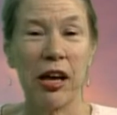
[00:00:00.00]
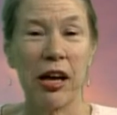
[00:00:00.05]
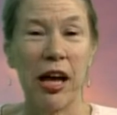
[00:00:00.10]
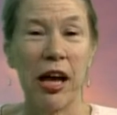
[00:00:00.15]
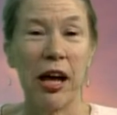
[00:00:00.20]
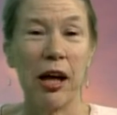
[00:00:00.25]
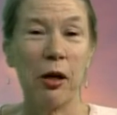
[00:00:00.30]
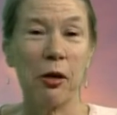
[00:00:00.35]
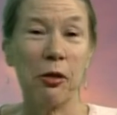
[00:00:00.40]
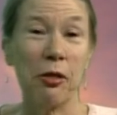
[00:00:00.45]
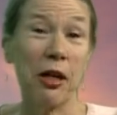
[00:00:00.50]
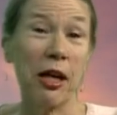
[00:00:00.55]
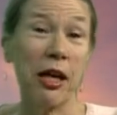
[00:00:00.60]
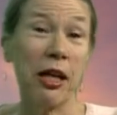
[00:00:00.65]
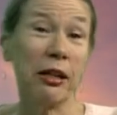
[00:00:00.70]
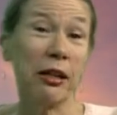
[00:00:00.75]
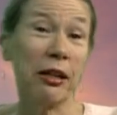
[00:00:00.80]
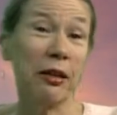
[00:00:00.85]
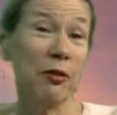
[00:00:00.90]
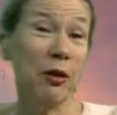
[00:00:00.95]
health,
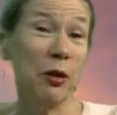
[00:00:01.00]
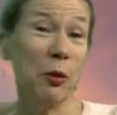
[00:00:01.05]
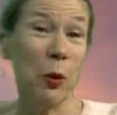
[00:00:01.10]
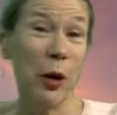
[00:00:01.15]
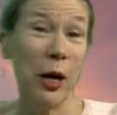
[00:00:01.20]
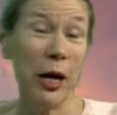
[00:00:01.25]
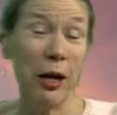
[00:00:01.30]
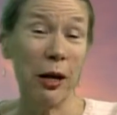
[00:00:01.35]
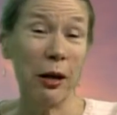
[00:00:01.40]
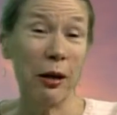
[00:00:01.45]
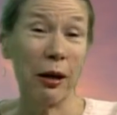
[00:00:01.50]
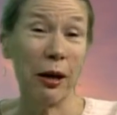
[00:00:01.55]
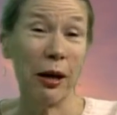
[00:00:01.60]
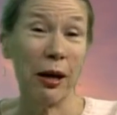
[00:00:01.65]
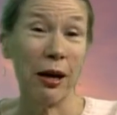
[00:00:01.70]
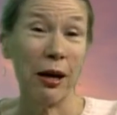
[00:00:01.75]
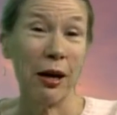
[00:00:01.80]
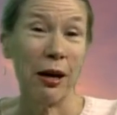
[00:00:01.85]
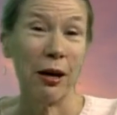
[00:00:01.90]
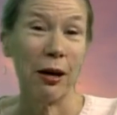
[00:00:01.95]
and living well.
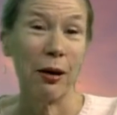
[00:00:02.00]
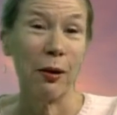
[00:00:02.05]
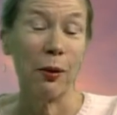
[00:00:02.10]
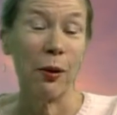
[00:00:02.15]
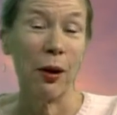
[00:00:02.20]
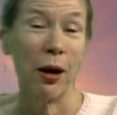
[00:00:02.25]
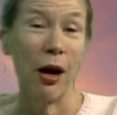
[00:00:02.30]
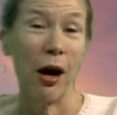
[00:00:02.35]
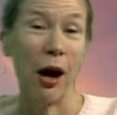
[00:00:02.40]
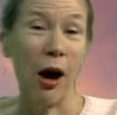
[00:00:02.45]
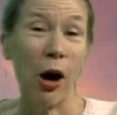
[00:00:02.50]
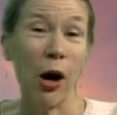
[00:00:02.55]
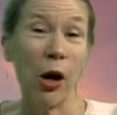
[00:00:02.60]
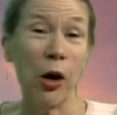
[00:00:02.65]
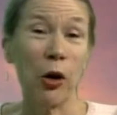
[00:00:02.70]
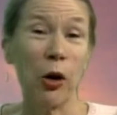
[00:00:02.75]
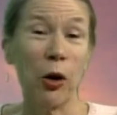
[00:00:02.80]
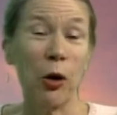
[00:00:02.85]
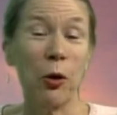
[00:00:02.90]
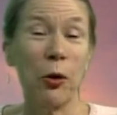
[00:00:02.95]
Our
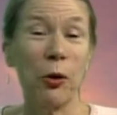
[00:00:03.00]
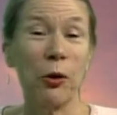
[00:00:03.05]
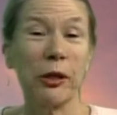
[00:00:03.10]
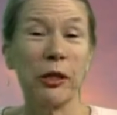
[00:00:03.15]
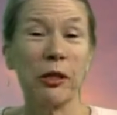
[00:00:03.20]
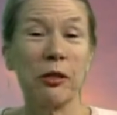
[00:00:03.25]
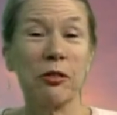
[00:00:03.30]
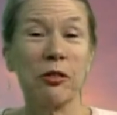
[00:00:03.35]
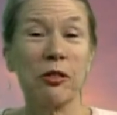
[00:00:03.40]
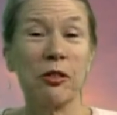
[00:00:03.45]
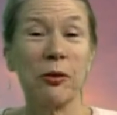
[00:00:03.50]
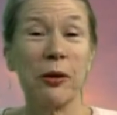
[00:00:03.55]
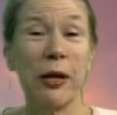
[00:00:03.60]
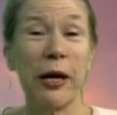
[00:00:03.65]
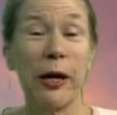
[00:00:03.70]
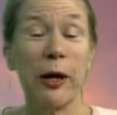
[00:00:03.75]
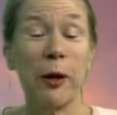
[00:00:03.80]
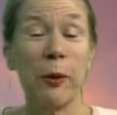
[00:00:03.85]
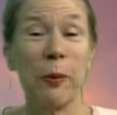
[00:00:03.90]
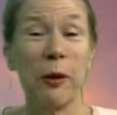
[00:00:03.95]
goal is to
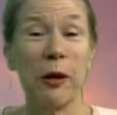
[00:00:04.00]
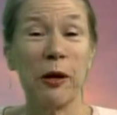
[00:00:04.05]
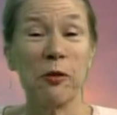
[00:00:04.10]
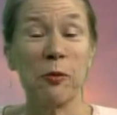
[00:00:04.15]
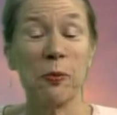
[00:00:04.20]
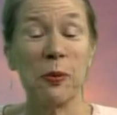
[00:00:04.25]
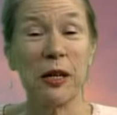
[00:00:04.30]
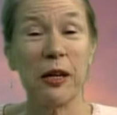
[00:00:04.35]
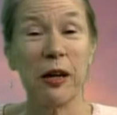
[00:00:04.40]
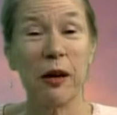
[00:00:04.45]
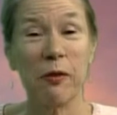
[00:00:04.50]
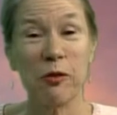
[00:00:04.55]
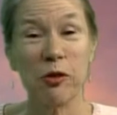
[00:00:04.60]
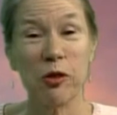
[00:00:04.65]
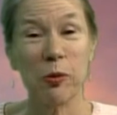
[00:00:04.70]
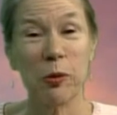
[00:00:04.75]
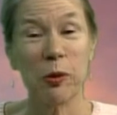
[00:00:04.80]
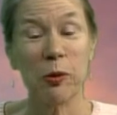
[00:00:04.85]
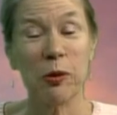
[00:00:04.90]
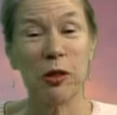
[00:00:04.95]
help us be
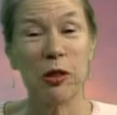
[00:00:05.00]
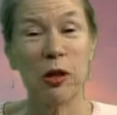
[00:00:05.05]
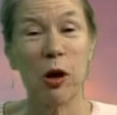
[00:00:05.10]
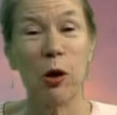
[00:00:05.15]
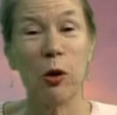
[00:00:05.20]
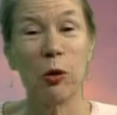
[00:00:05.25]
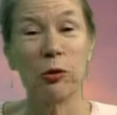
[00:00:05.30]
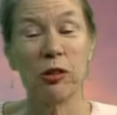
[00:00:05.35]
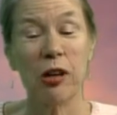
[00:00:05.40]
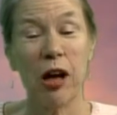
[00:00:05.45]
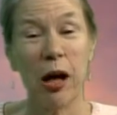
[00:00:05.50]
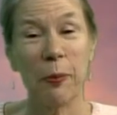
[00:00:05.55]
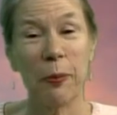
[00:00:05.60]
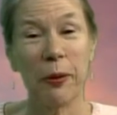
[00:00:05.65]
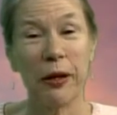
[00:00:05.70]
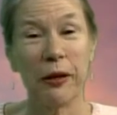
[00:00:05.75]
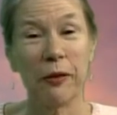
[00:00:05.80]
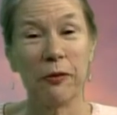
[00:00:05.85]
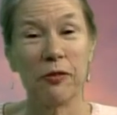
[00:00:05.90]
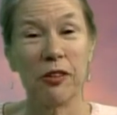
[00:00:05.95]
comfortable with the whole
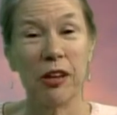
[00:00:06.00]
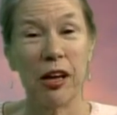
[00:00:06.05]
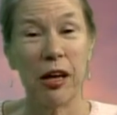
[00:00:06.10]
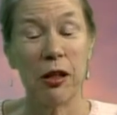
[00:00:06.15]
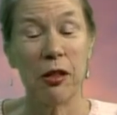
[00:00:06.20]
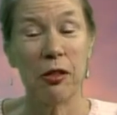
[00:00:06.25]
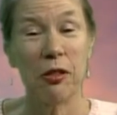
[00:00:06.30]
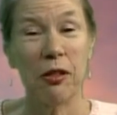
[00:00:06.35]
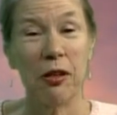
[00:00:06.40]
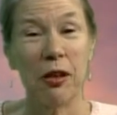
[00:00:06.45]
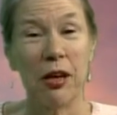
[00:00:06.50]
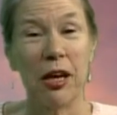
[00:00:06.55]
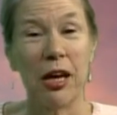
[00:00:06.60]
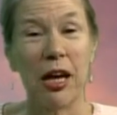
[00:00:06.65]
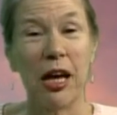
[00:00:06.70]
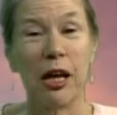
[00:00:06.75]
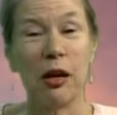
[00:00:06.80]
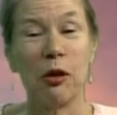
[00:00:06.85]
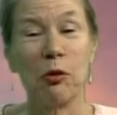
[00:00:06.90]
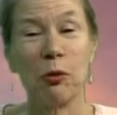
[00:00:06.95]
topic of death
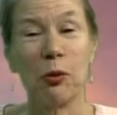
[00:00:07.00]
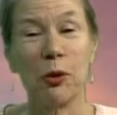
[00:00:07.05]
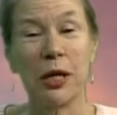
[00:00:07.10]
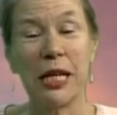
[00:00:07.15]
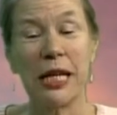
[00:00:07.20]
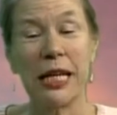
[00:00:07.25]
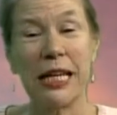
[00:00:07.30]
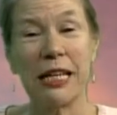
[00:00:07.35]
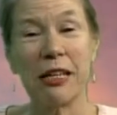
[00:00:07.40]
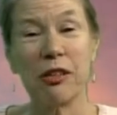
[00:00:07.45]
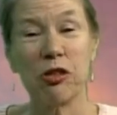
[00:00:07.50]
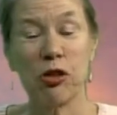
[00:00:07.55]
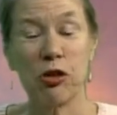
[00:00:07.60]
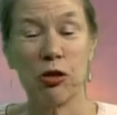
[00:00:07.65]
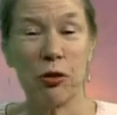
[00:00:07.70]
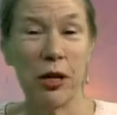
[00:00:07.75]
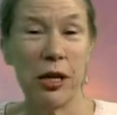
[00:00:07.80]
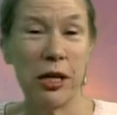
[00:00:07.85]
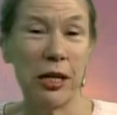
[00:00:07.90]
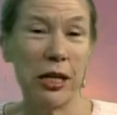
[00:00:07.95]
and
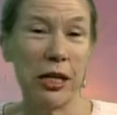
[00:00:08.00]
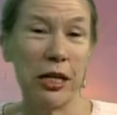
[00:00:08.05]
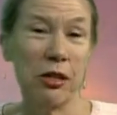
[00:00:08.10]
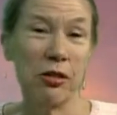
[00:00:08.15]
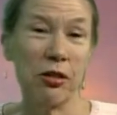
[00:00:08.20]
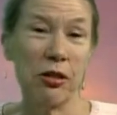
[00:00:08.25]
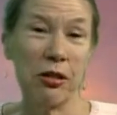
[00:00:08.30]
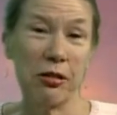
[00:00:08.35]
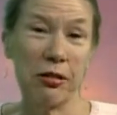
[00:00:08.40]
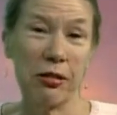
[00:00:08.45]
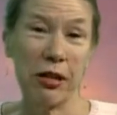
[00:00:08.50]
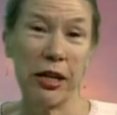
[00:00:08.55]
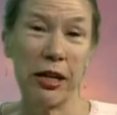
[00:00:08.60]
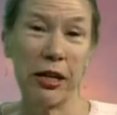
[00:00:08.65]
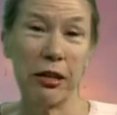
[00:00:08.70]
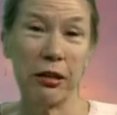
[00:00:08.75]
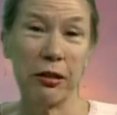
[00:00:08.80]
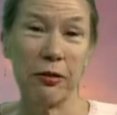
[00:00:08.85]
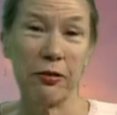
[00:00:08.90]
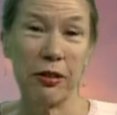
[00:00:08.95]
reintegrate it into the
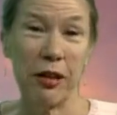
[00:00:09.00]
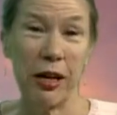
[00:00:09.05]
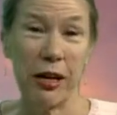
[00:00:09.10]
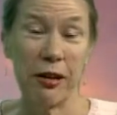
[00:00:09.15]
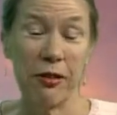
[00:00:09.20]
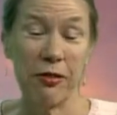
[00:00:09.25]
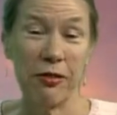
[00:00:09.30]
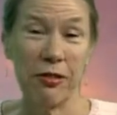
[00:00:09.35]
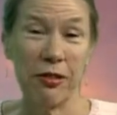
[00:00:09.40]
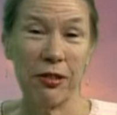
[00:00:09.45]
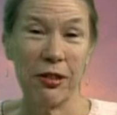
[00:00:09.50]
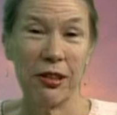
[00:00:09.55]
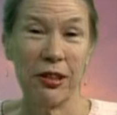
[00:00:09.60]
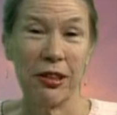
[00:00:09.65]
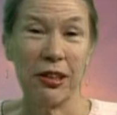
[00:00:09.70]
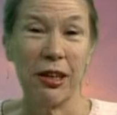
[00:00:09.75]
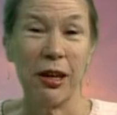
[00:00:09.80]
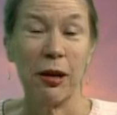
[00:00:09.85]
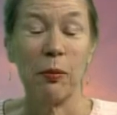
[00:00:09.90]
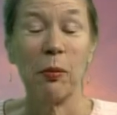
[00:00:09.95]
cycle of life.
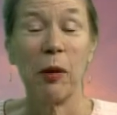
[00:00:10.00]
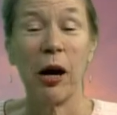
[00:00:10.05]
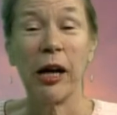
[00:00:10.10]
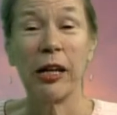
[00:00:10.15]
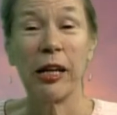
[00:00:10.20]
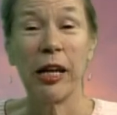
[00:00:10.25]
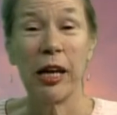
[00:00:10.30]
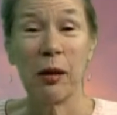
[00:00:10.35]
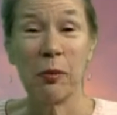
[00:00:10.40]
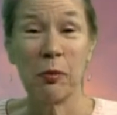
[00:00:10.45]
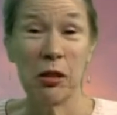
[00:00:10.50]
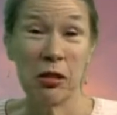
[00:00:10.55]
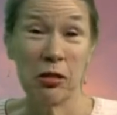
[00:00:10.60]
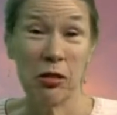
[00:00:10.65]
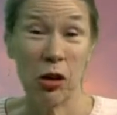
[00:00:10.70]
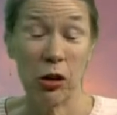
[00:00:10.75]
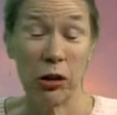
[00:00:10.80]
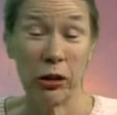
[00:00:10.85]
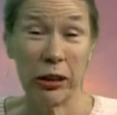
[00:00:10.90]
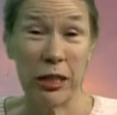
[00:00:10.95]
My name is
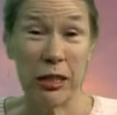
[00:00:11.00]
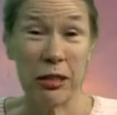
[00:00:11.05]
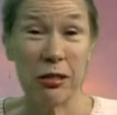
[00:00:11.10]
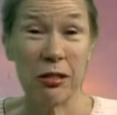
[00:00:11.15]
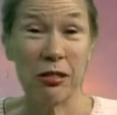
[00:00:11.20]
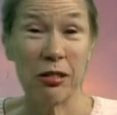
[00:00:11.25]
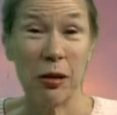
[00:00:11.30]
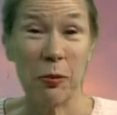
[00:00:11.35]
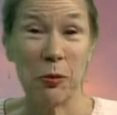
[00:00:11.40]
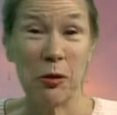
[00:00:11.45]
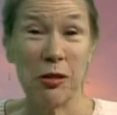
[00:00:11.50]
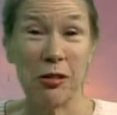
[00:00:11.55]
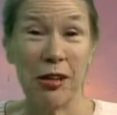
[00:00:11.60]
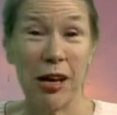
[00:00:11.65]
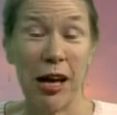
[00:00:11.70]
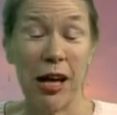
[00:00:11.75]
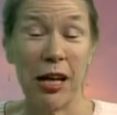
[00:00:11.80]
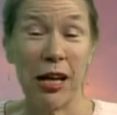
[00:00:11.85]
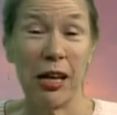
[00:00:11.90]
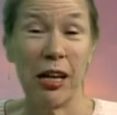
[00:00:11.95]
Arlene
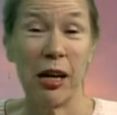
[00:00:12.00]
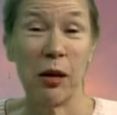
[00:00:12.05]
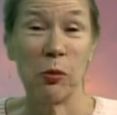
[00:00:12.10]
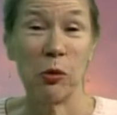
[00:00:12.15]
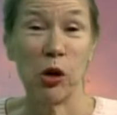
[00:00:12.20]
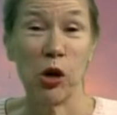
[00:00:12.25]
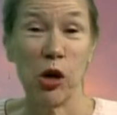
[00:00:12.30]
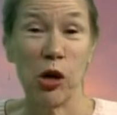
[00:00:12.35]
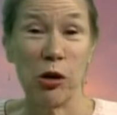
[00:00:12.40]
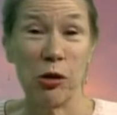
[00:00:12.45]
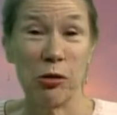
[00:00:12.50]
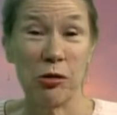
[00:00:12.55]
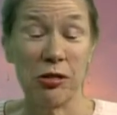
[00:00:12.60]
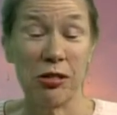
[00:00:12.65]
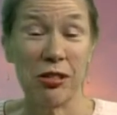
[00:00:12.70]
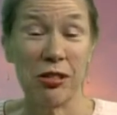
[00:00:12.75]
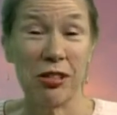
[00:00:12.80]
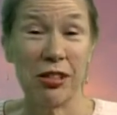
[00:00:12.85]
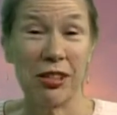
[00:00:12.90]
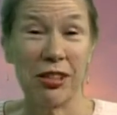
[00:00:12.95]
Stepputat, and I'm your
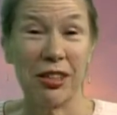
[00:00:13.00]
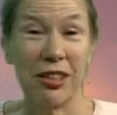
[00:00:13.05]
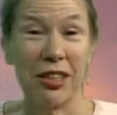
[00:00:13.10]
host.